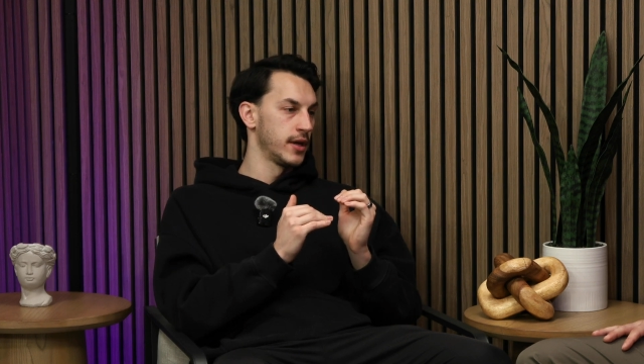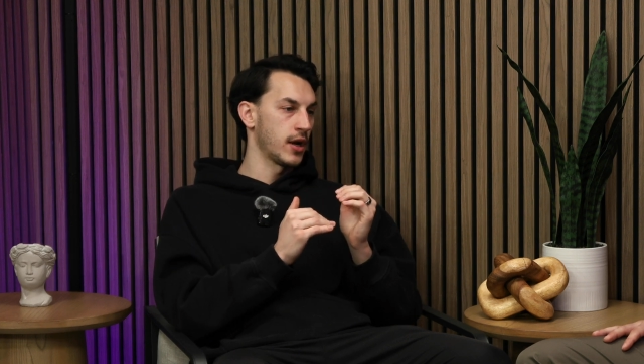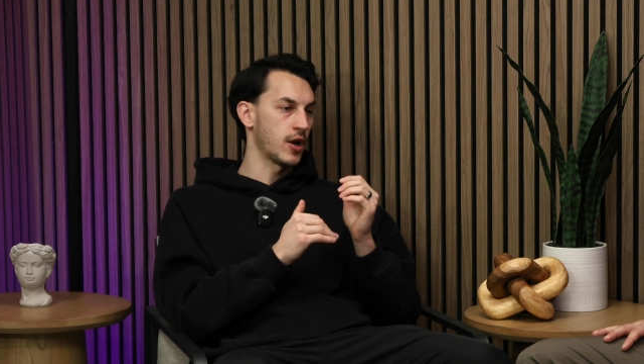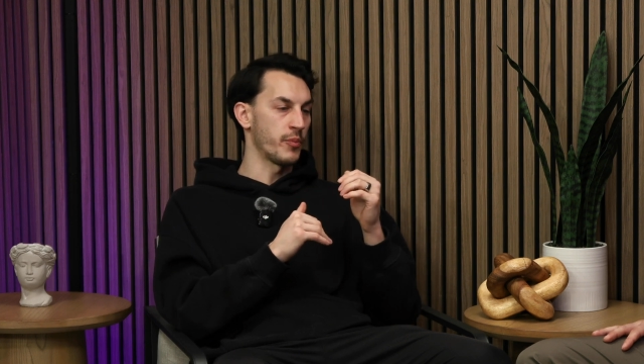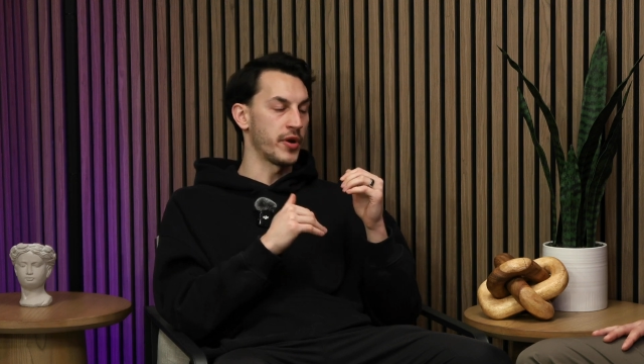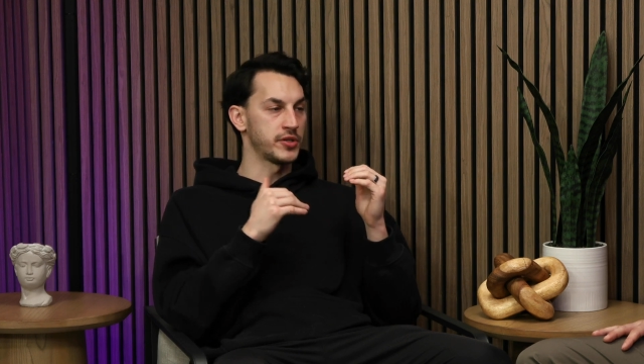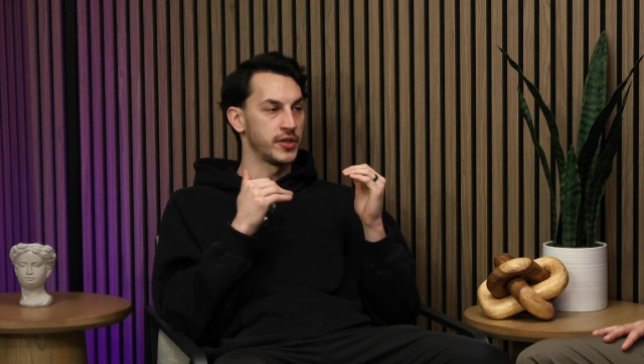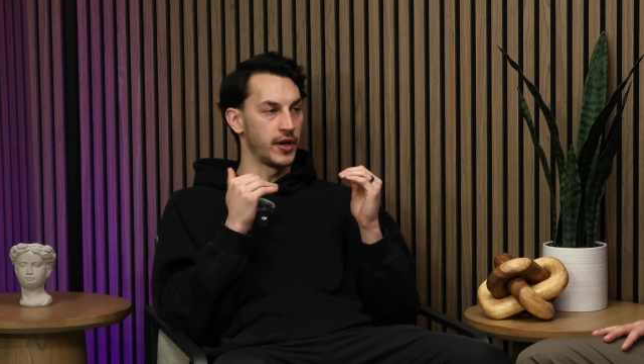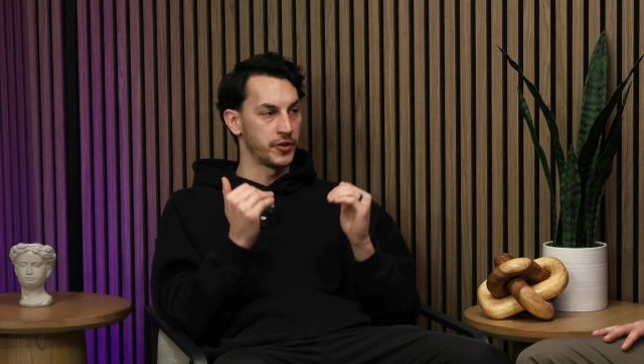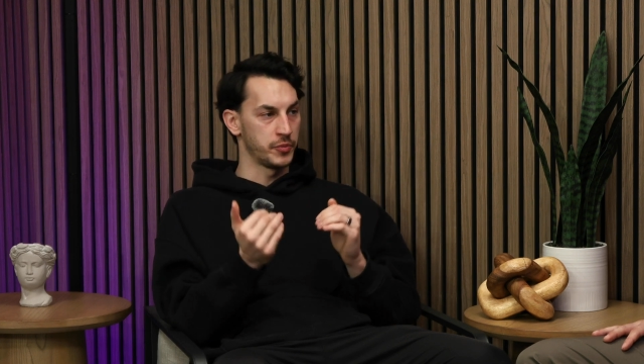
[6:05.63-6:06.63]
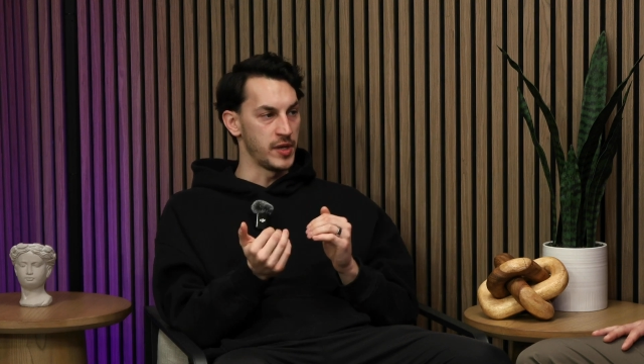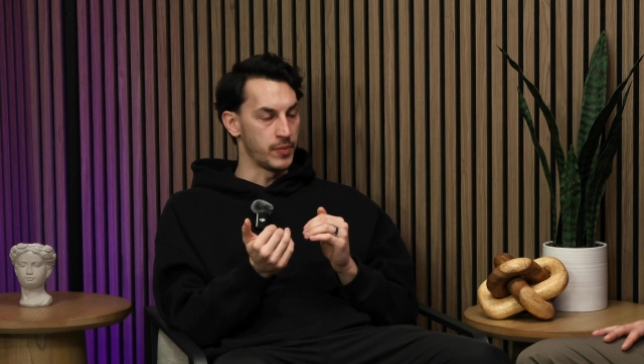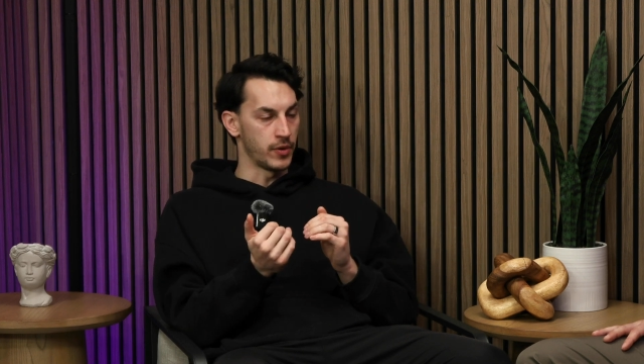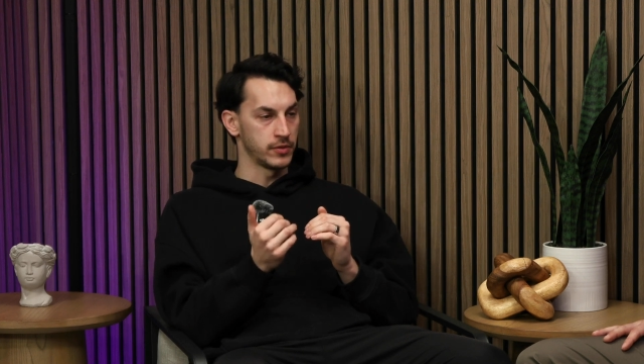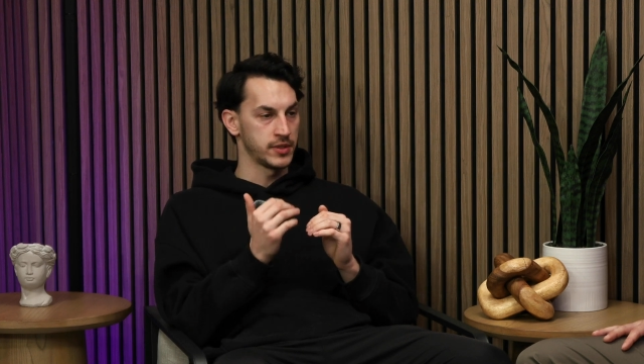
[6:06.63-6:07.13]
compared to other
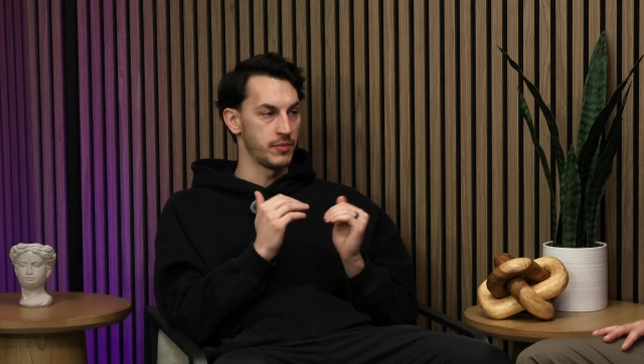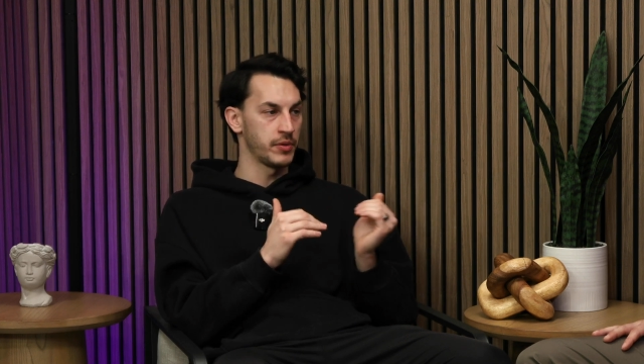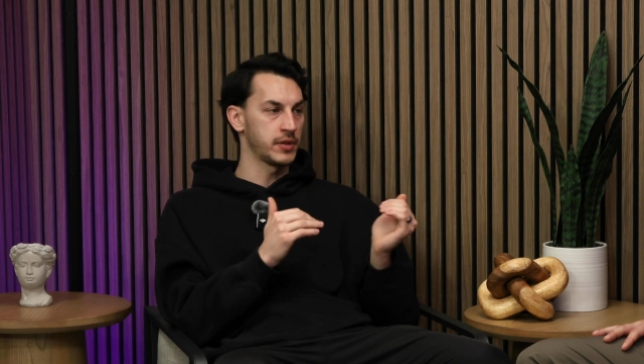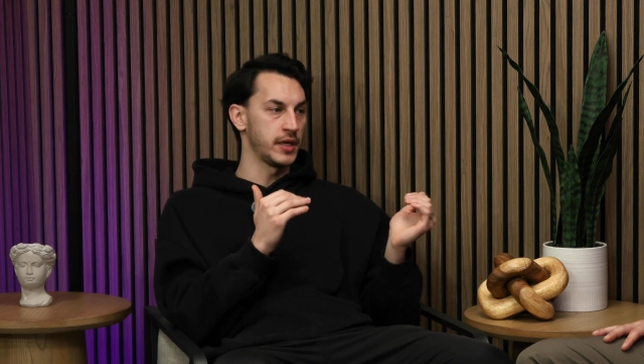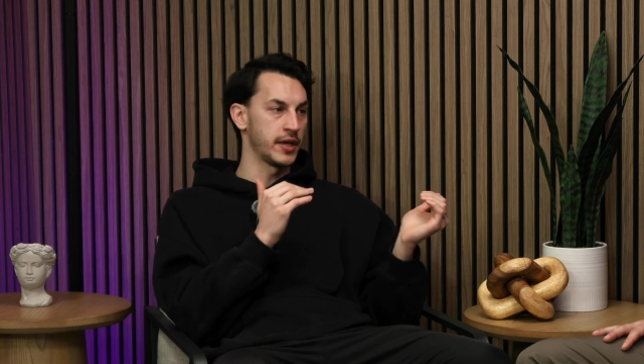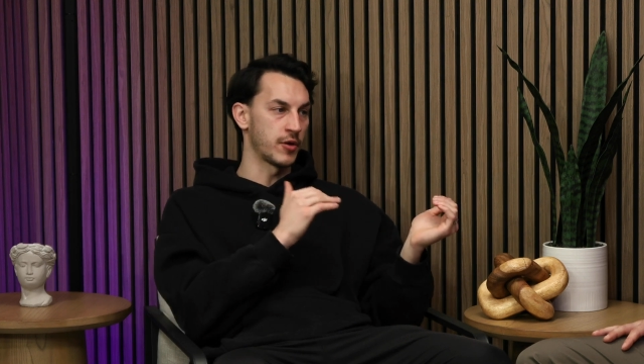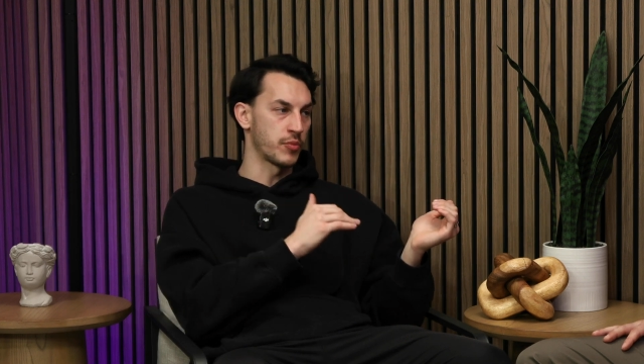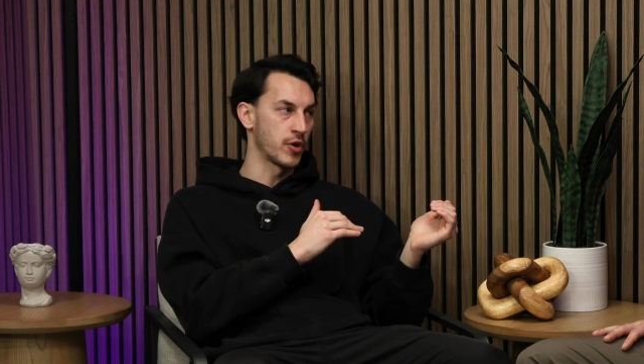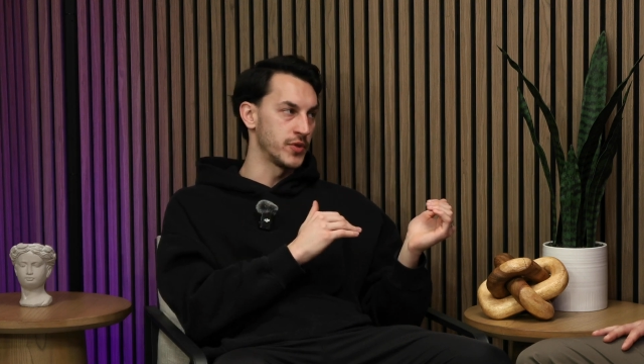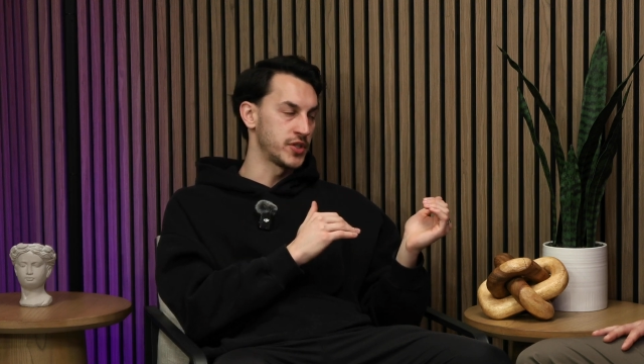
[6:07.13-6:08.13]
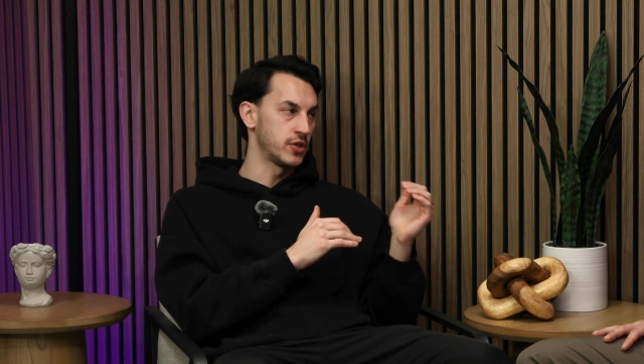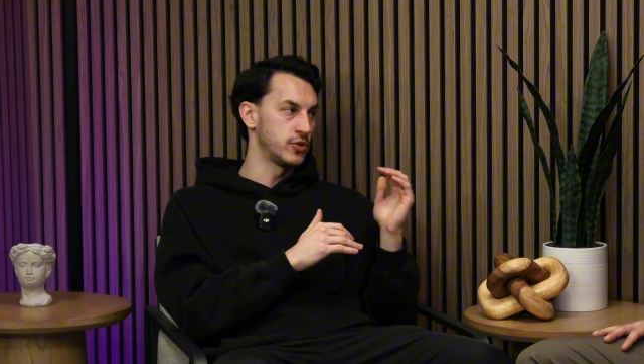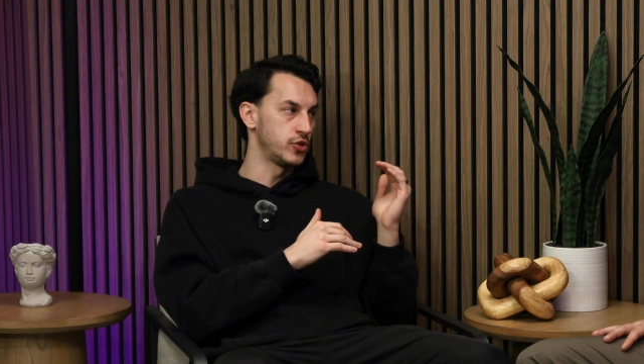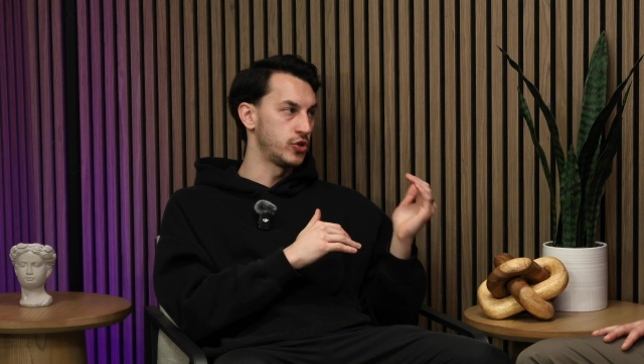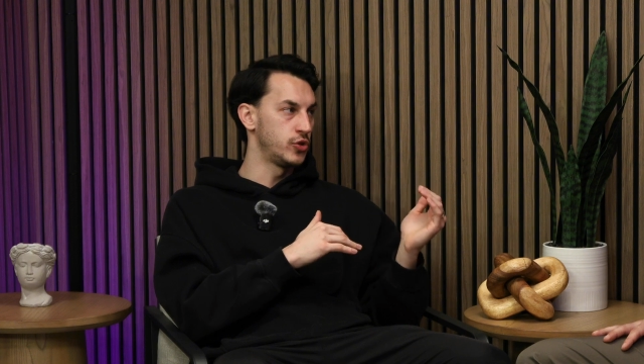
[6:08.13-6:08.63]
people, typically get our permits done
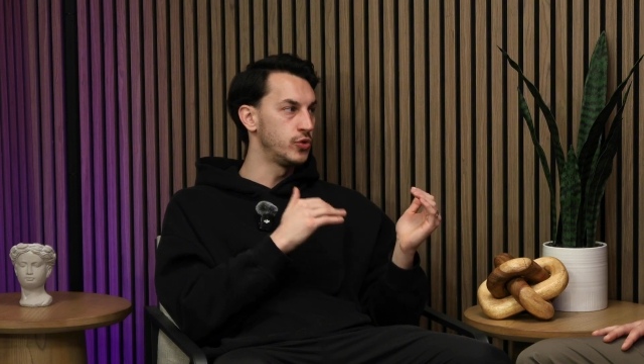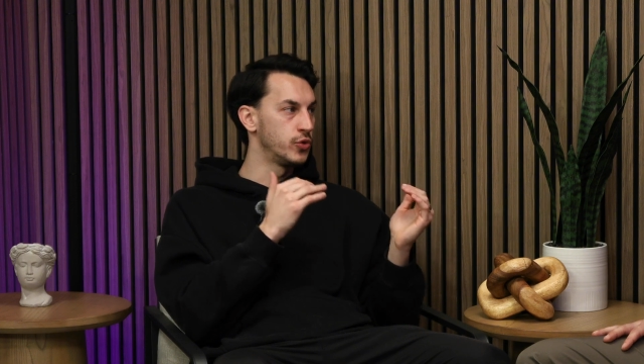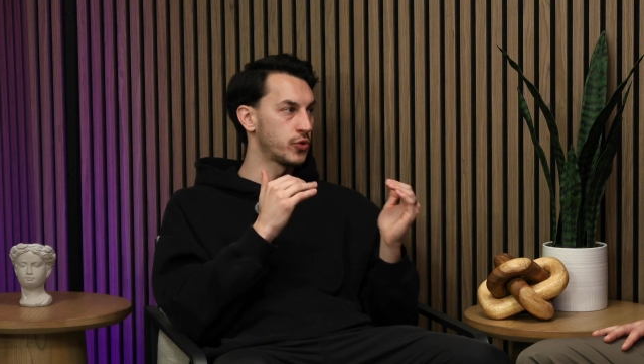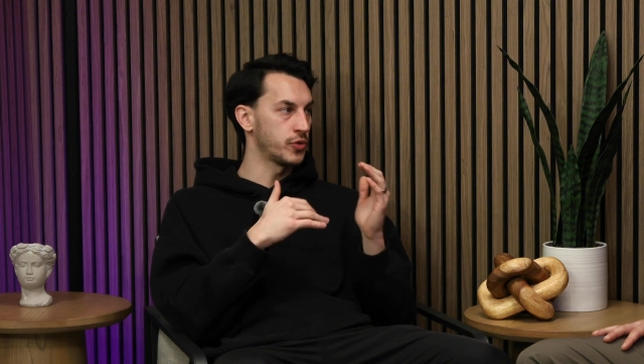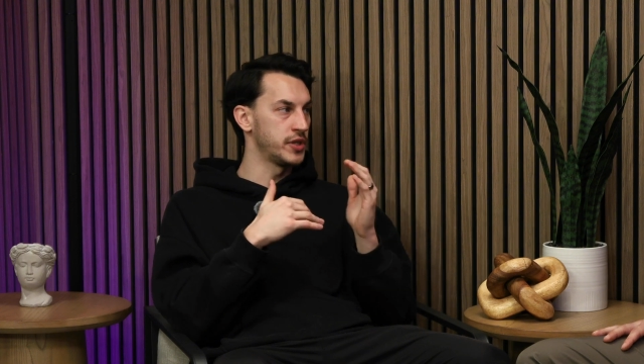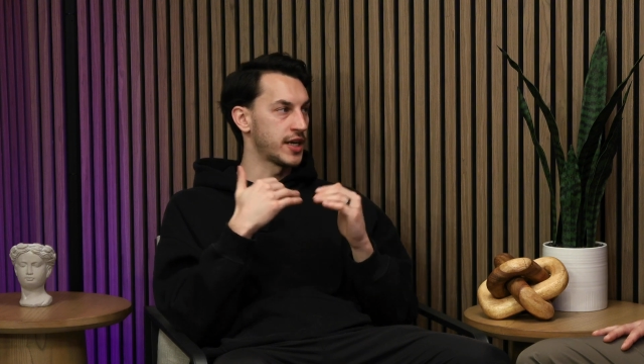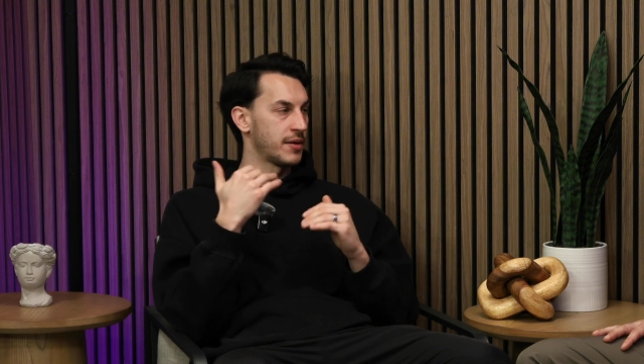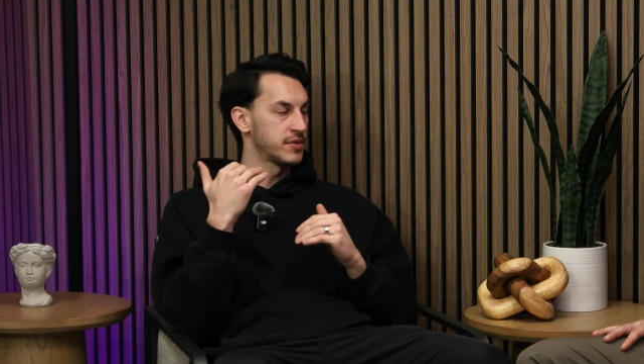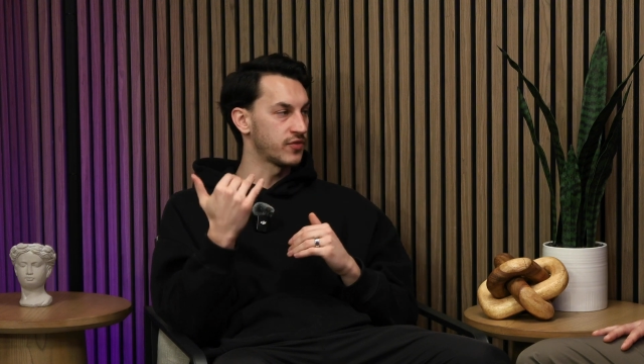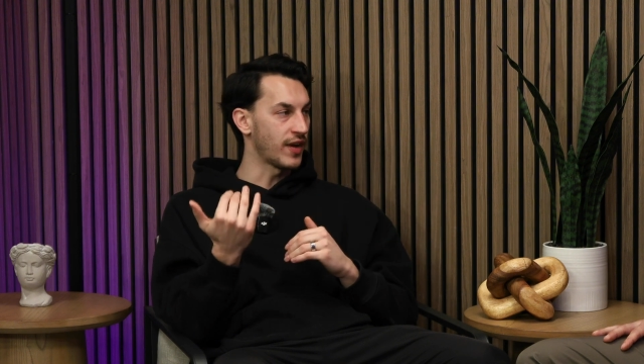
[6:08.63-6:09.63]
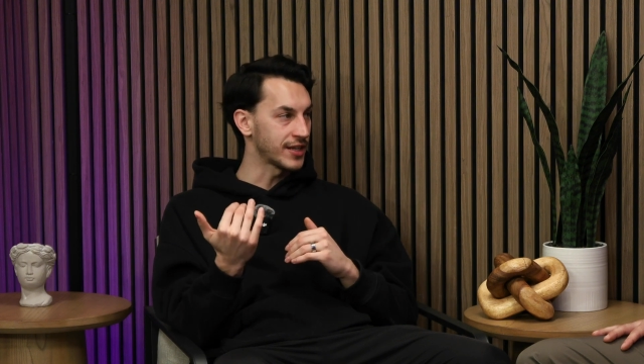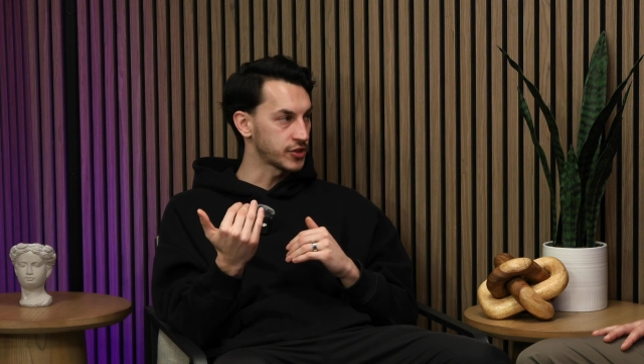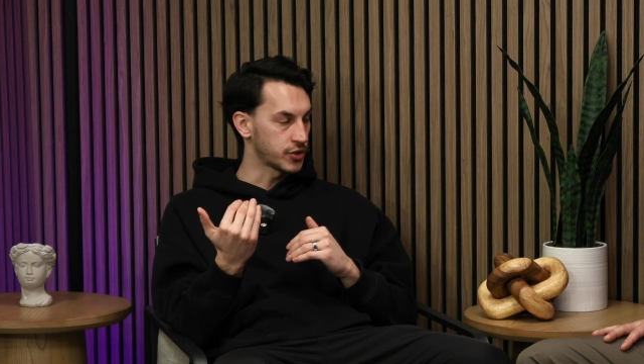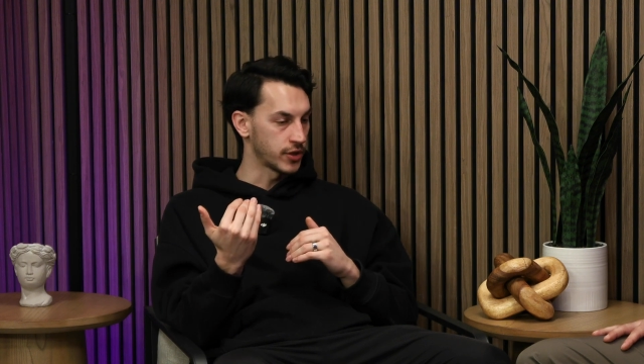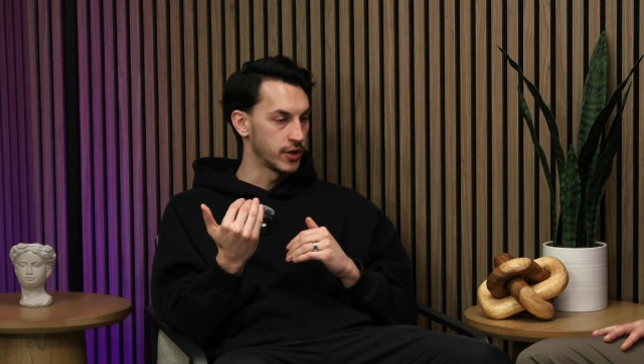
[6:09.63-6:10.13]
2 to 3 times
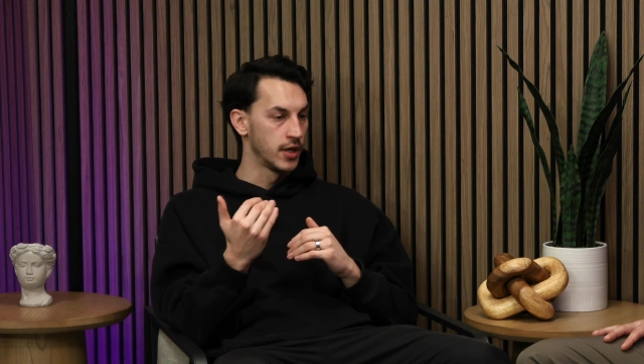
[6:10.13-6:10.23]
faster?